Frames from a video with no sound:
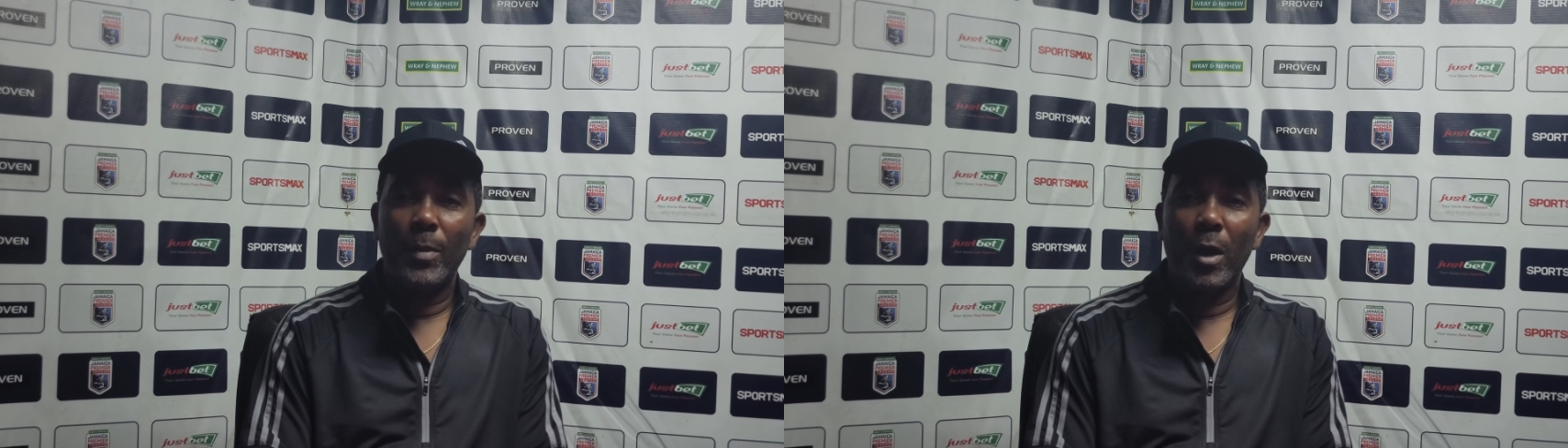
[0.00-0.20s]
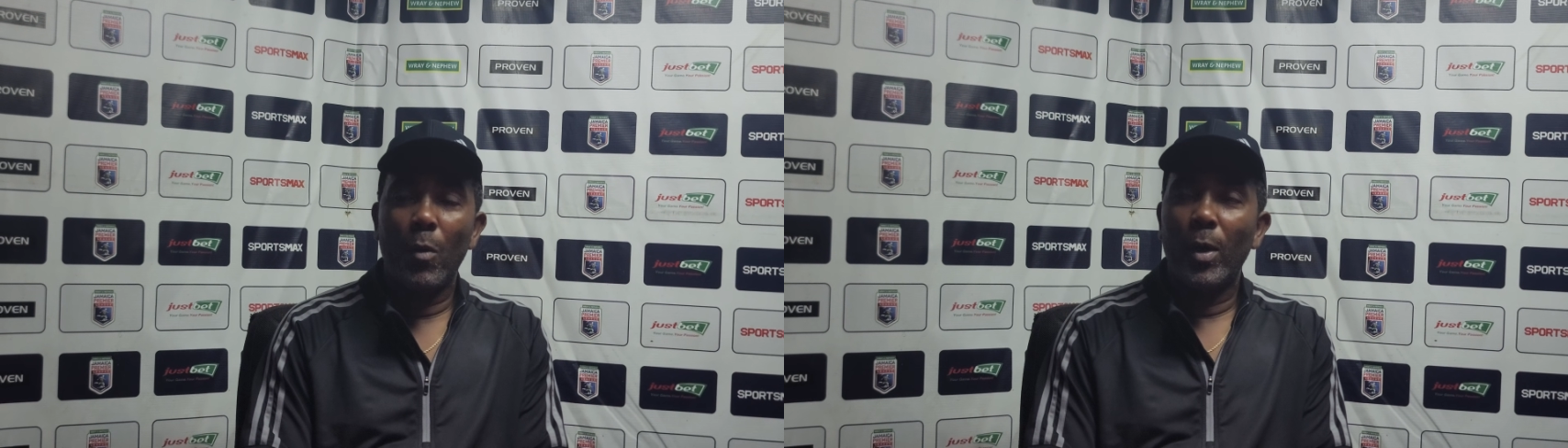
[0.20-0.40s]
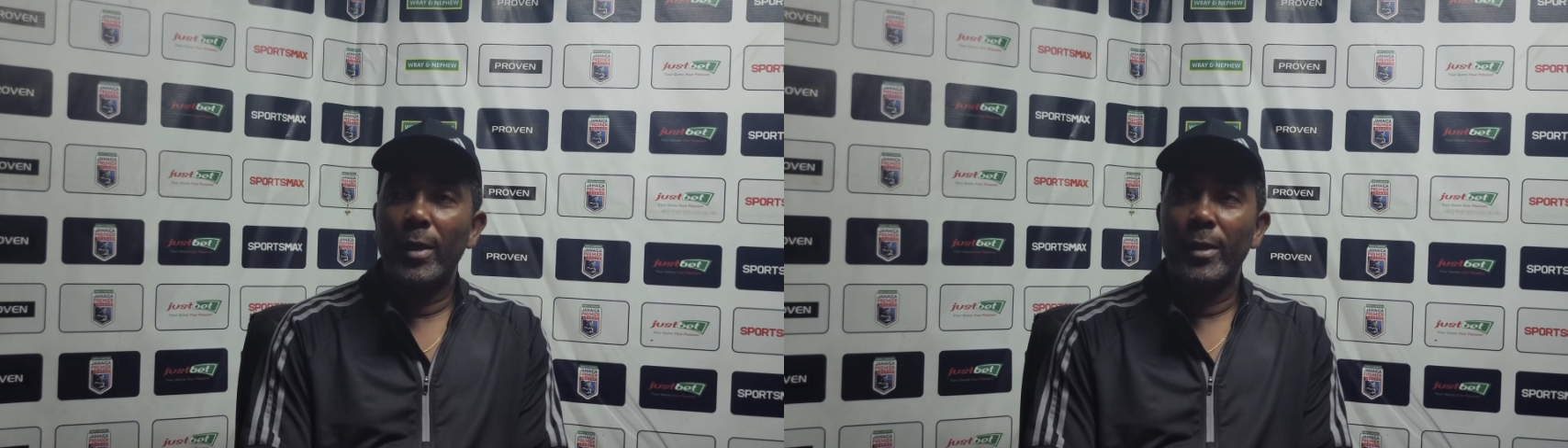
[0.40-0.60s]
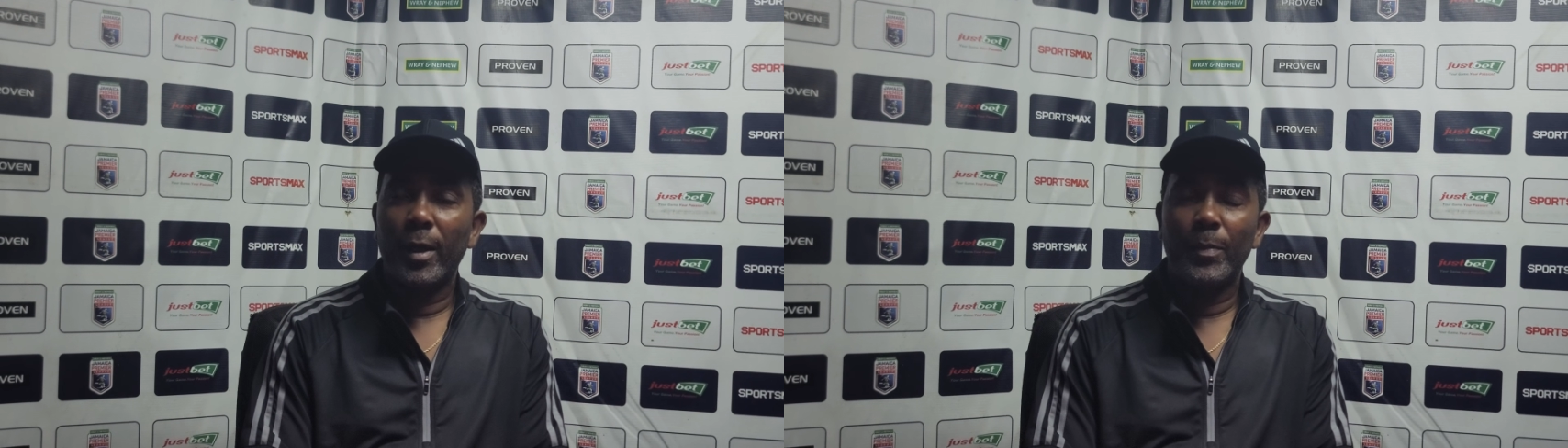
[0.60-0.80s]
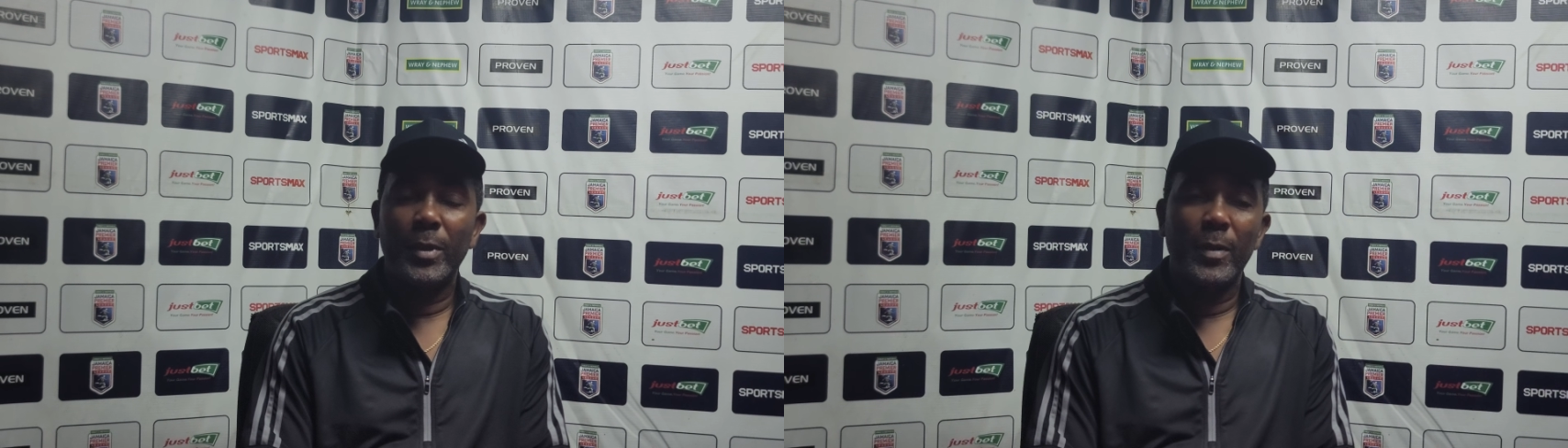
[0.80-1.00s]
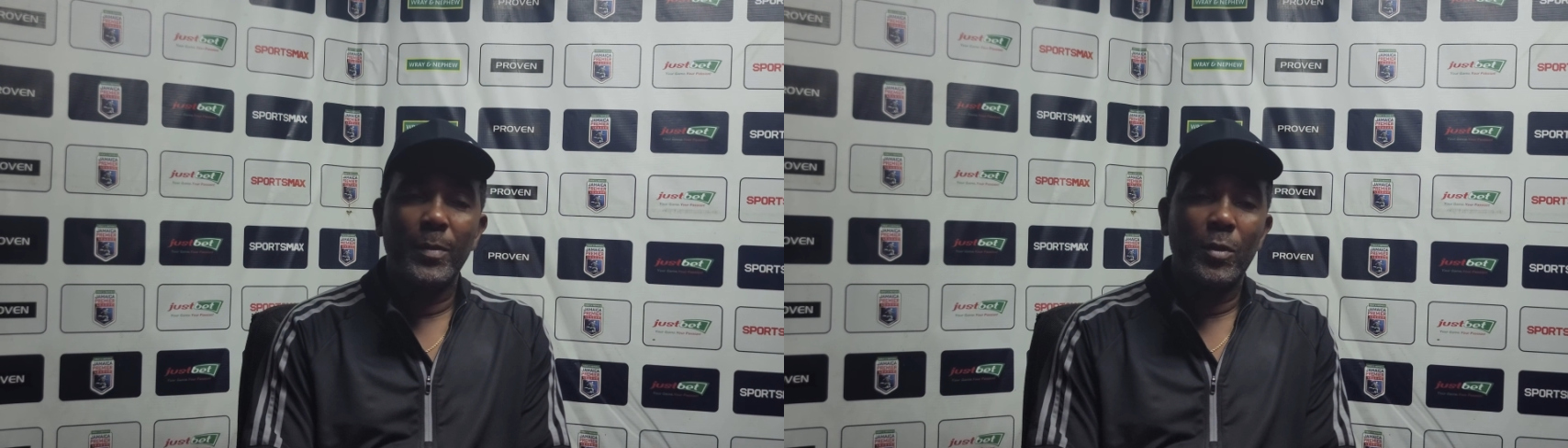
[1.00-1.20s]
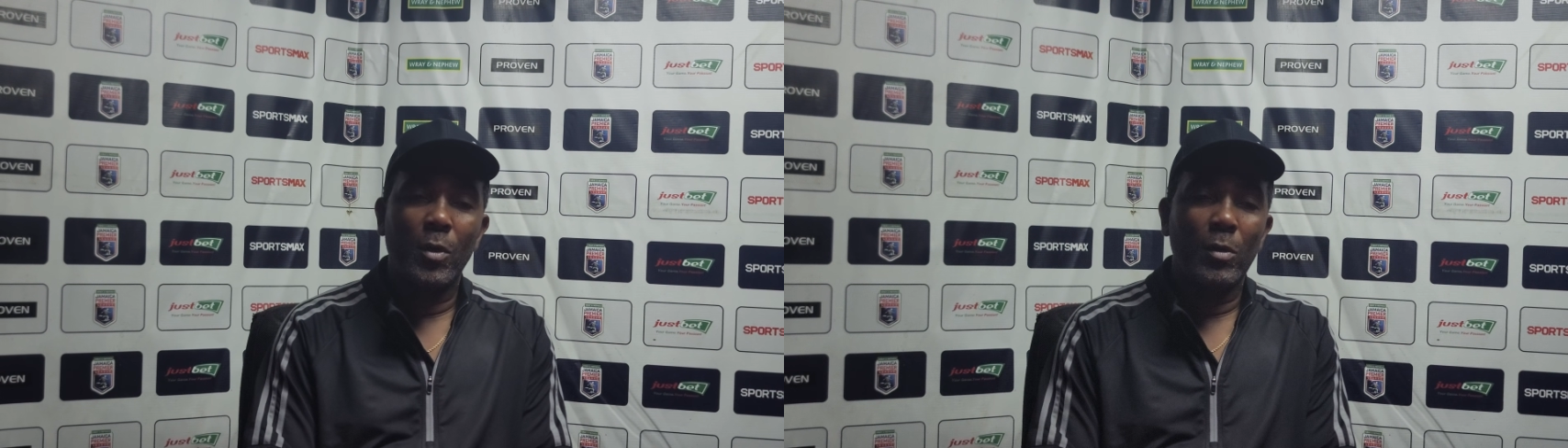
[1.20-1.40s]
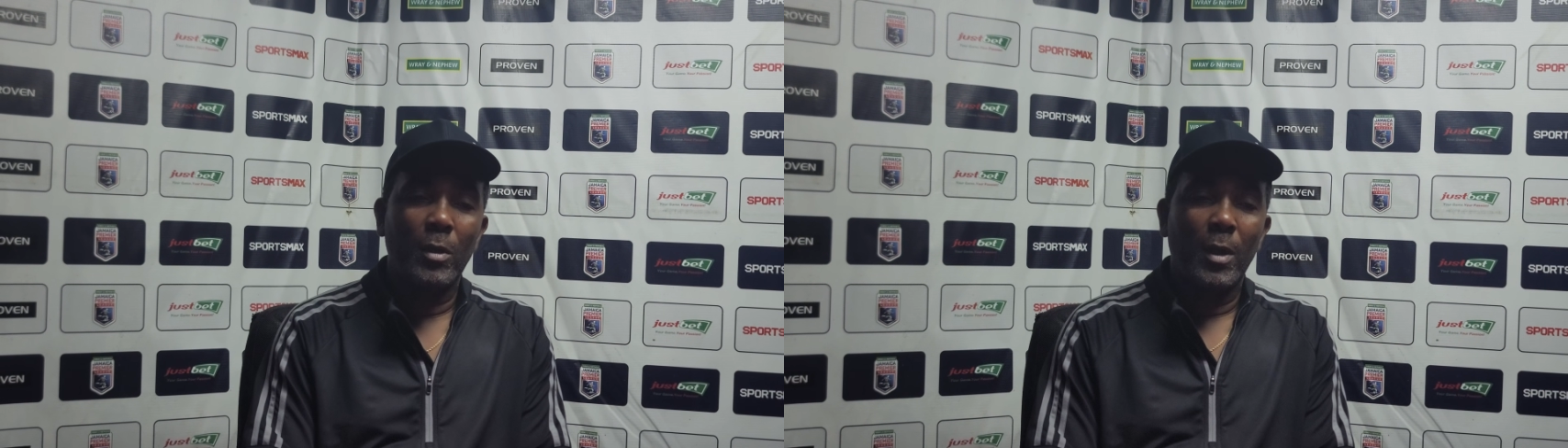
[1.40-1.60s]
We are one of the top teams. So
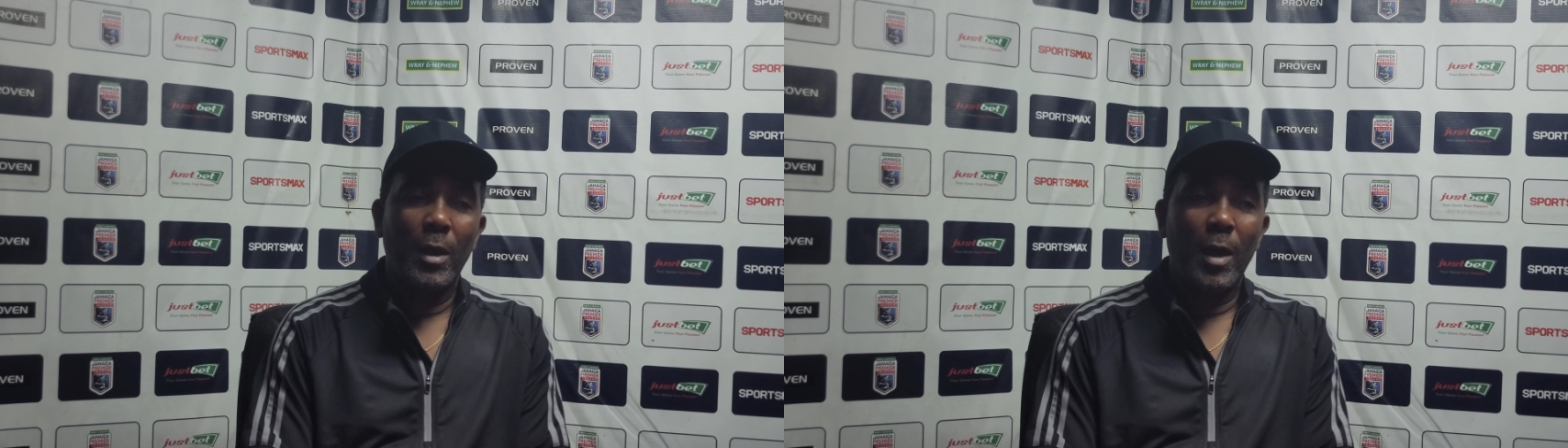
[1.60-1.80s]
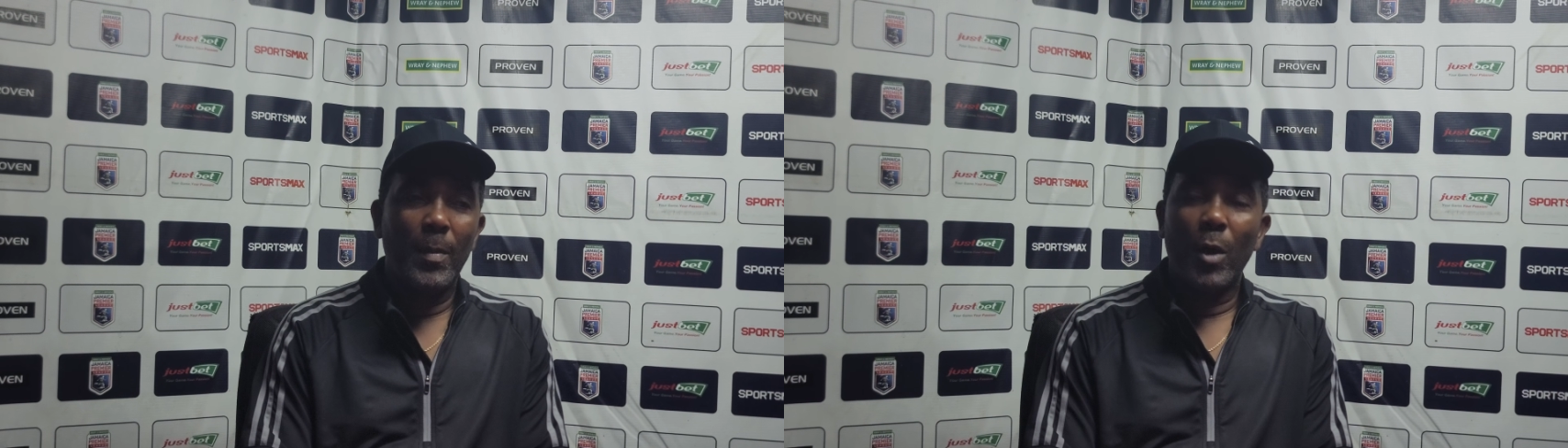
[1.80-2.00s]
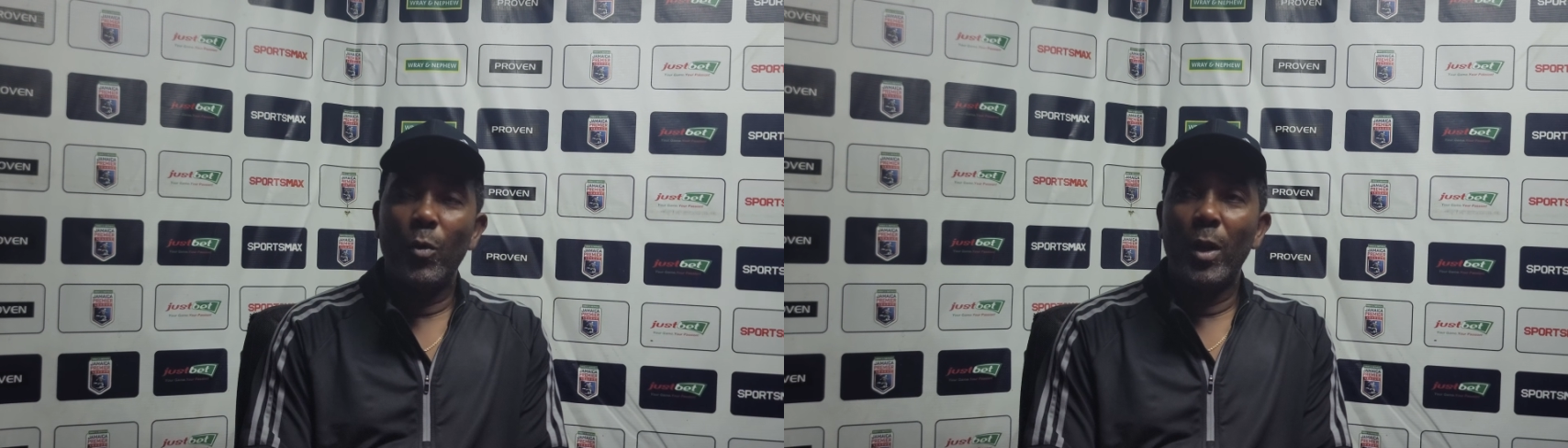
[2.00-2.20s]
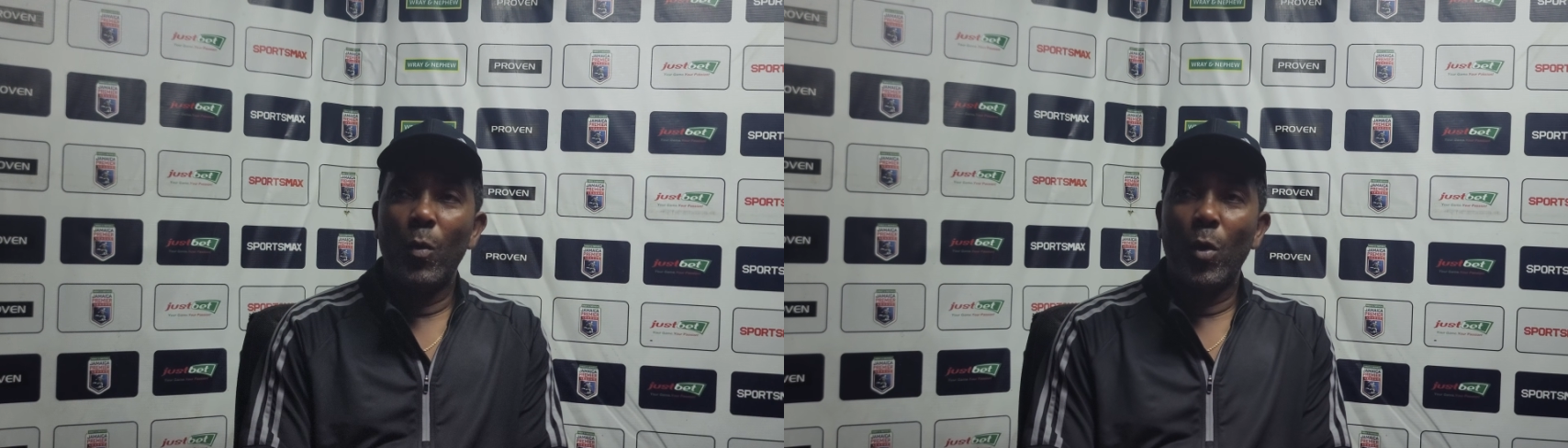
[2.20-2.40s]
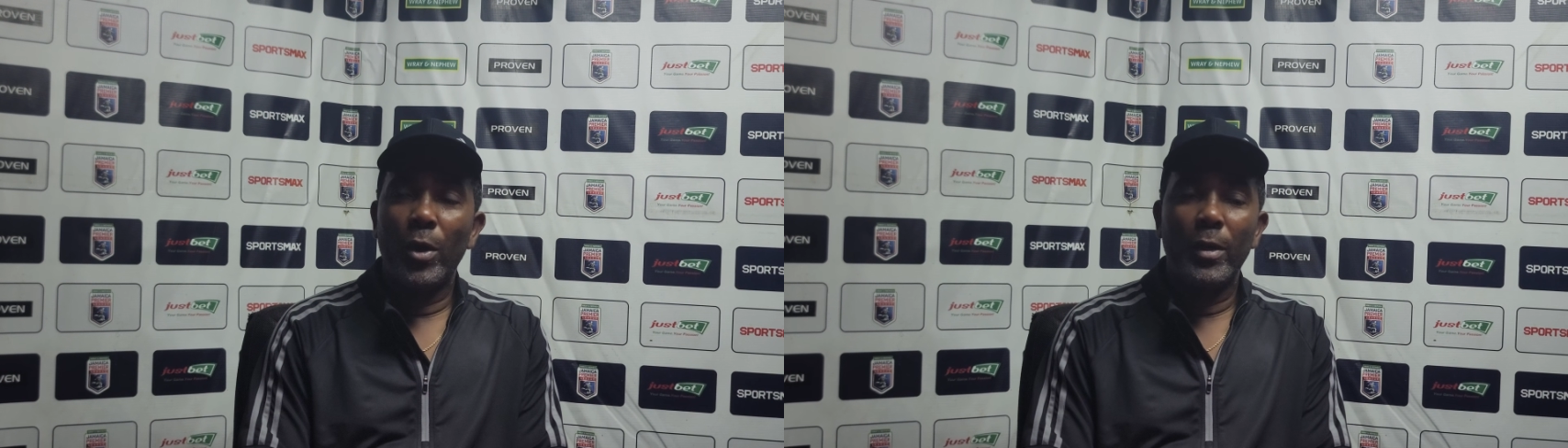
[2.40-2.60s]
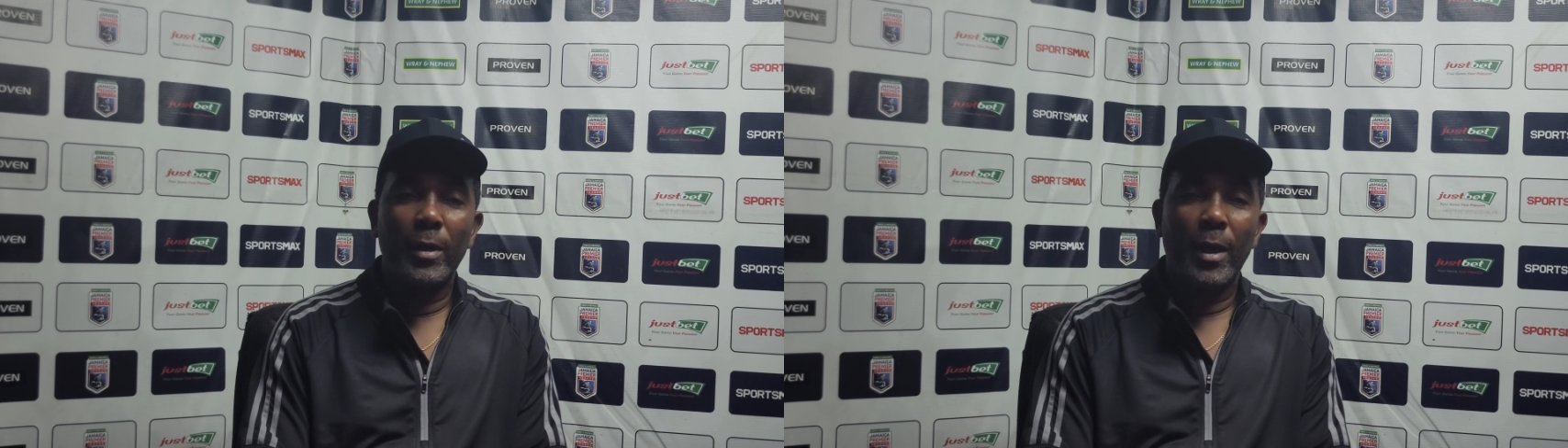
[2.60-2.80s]
I'm not really worried.